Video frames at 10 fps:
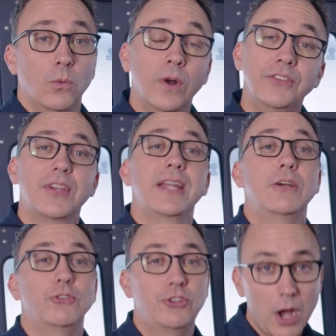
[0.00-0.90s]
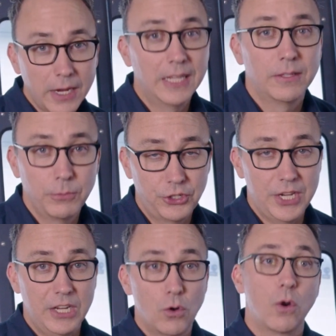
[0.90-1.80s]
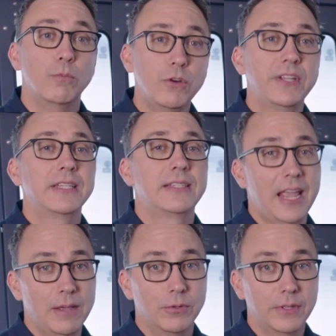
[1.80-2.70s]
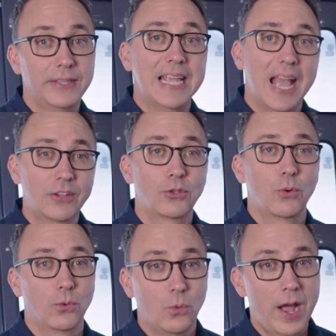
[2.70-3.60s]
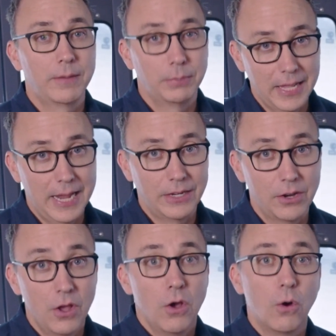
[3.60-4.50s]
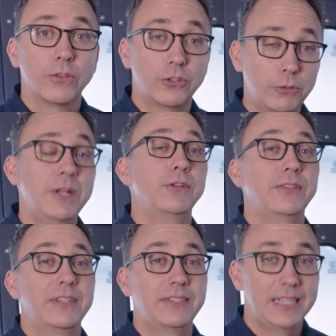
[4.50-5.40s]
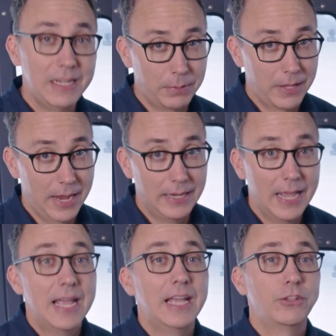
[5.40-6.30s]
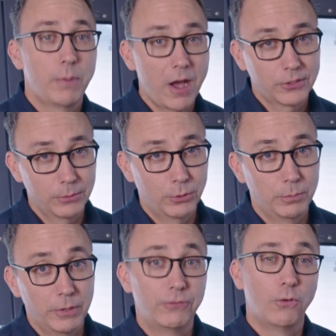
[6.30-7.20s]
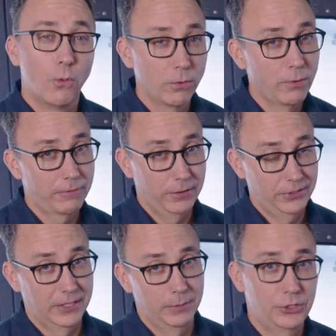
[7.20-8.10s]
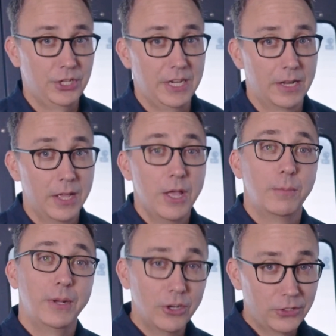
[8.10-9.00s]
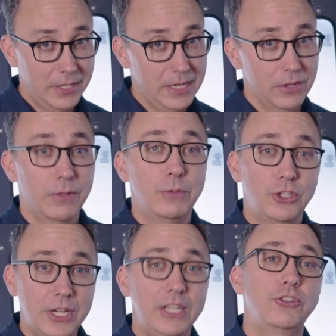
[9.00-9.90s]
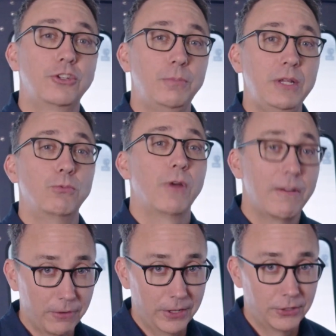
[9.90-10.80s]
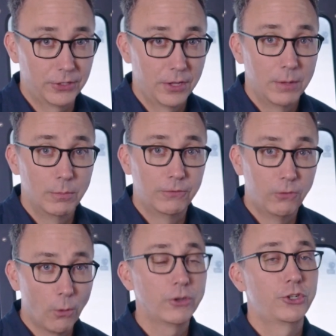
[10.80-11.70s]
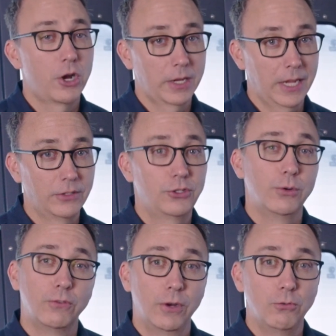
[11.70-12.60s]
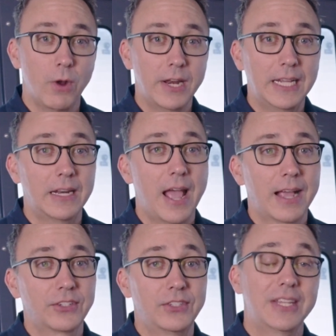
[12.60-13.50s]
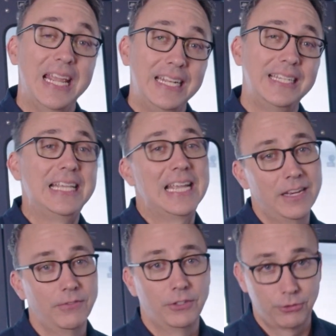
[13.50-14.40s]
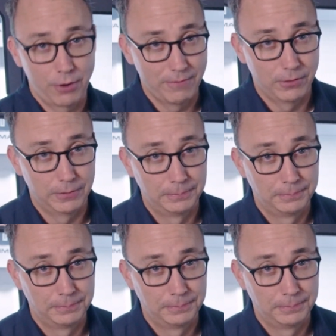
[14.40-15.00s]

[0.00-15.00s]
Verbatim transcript: One side note, jogging the machine or moving the table in the X or Y plane or the spindle in the Z plane is possible before referencing the machine. But here's the deal, the machine should be referenced before jogging to avoid running an axis into the end of its travel.